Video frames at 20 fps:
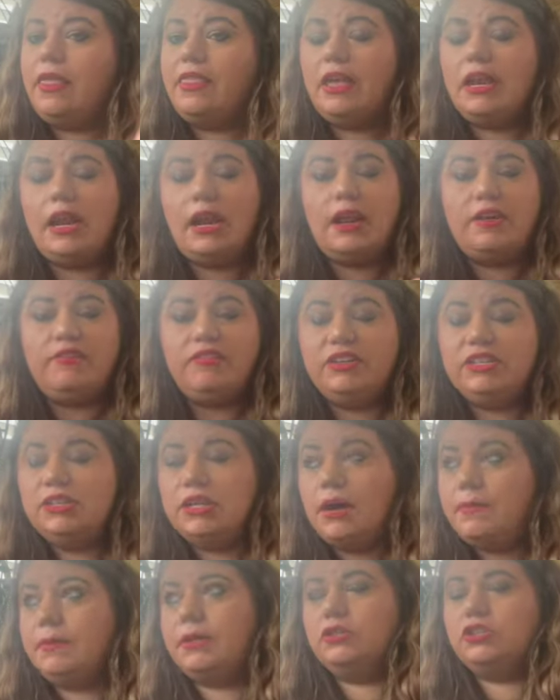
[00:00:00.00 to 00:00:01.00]
They did a
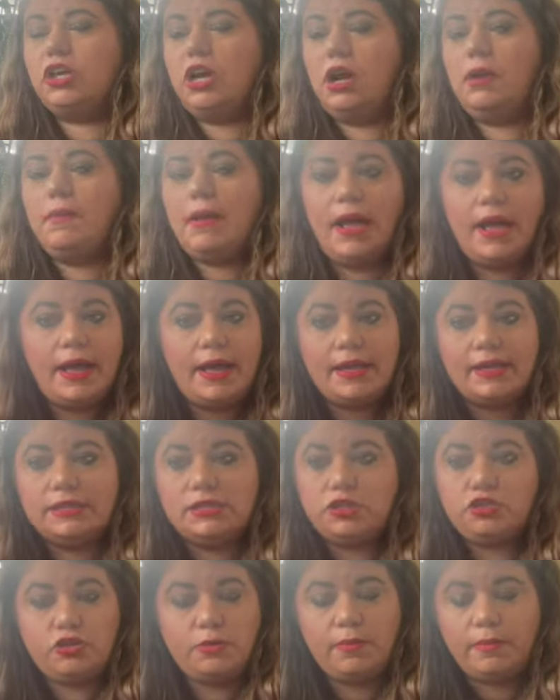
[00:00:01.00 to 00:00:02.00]
phenomenal job as
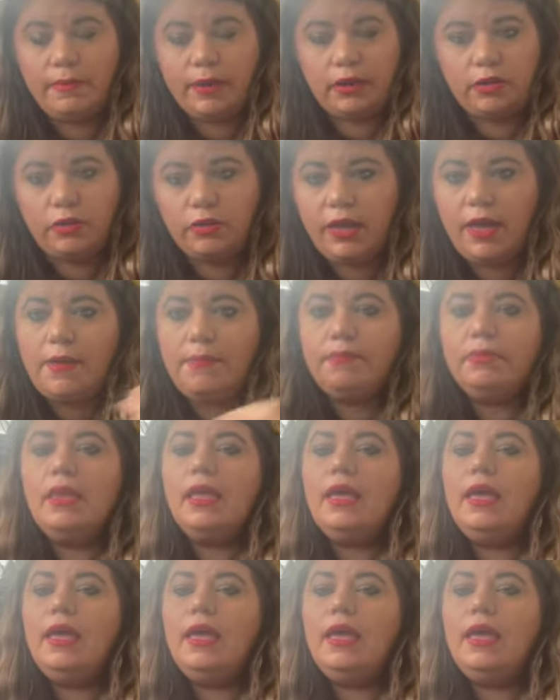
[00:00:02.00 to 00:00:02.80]
Trip and Magnolia.